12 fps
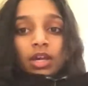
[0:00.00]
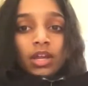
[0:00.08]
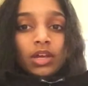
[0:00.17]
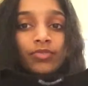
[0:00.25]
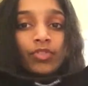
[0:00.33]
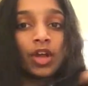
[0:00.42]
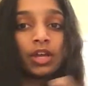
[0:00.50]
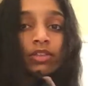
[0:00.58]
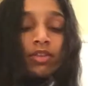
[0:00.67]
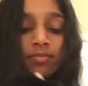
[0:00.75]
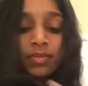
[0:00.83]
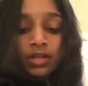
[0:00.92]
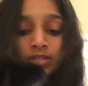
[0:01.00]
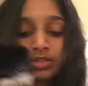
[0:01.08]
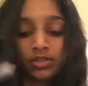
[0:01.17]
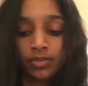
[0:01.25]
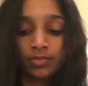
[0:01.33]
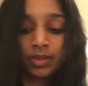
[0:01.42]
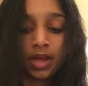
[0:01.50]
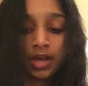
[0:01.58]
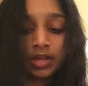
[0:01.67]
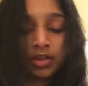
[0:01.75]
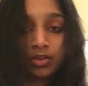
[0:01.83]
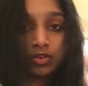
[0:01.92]
and I like the mix of the
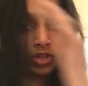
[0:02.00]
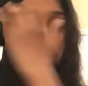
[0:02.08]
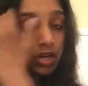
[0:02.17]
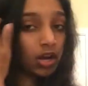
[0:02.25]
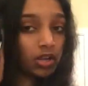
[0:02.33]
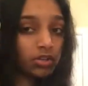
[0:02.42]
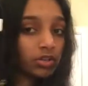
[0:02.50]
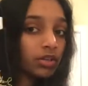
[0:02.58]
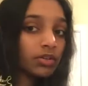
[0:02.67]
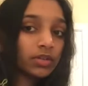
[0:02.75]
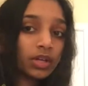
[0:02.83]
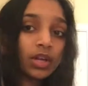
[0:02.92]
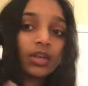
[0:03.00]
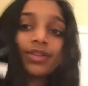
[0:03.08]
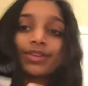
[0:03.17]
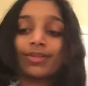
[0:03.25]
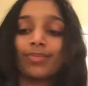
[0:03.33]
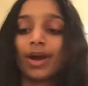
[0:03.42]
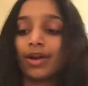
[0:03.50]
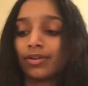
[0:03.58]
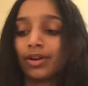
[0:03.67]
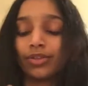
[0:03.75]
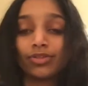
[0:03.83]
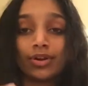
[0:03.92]
black and green color, and I like the
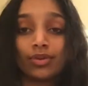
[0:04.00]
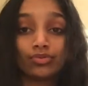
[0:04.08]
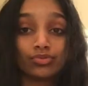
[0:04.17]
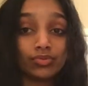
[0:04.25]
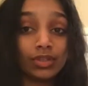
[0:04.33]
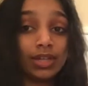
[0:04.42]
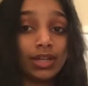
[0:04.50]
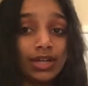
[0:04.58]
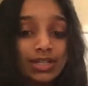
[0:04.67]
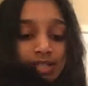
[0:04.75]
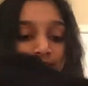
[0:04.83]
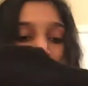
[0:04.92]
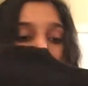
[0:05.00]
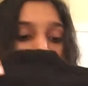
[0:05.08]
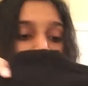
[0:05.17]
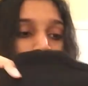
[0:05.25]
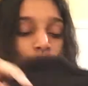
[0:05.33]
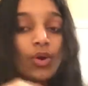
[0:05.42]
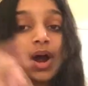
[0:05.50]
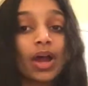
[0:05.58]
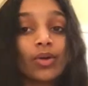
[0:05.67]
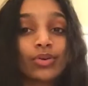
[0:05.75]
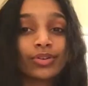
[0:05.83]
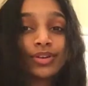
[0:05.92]
pattern. I thought it was really nice, so
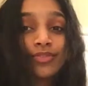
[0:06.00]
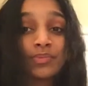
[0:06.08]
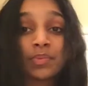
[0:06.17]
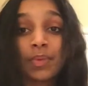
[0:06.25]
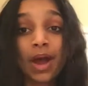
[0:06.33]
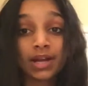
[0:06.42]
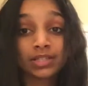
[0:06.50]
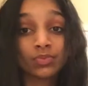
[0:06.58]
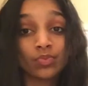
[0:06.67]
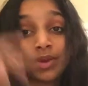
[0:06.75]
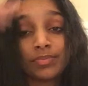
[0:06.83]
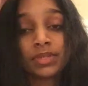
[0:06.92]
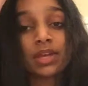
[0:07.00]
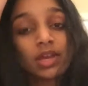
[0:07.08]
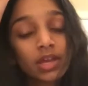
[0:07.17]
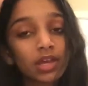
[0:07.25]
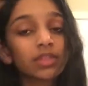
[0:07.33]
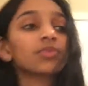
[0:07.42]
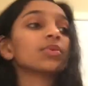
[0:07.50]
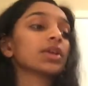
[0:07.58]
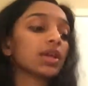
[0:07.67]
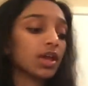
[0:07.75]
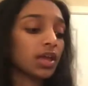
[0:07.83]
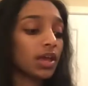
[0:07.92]
I ordered it from the PacSun website, and then when
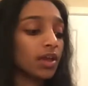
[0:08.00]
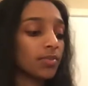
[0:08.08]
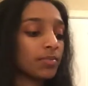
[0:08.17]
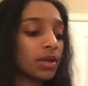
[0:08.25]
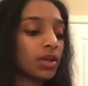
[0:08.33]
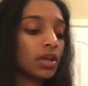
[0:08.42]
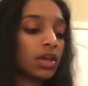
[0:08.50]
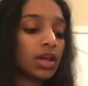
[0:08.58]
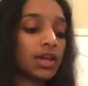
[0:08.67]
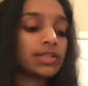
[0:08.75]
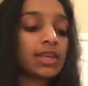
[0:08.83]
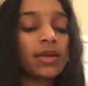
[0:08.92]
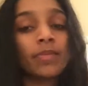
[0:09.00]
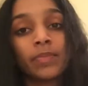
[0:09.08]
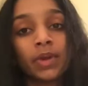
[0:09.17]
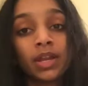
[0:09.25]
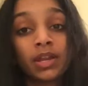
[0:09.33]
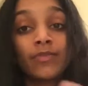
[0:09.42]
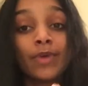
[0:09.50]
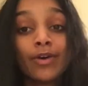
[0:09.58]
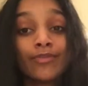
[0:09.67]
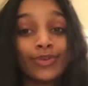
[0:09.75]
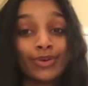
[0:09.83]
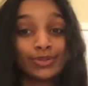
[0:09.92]
it came, it's like Brandy
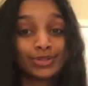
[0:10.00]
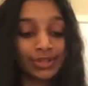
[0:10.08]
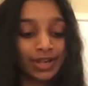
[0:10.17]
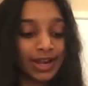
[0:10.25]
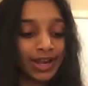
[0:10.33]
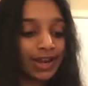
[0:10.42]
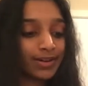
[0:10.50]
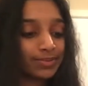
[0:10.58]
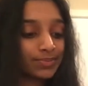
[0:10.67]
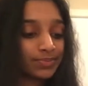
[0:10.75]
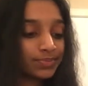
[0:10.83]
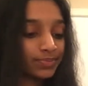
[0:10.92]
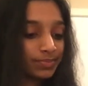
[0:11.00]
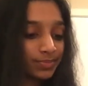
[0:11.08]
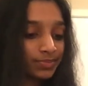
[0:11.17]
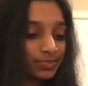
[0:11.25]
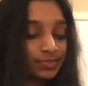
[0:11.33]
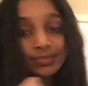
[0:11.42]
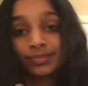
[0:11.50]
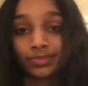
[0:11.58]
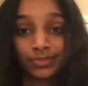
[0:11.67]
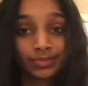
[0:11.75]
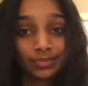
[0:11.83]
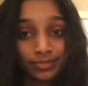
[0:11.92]
Melville. So like,
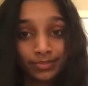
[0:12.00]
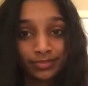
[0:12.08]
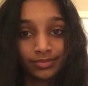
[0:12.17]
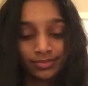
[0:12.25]
this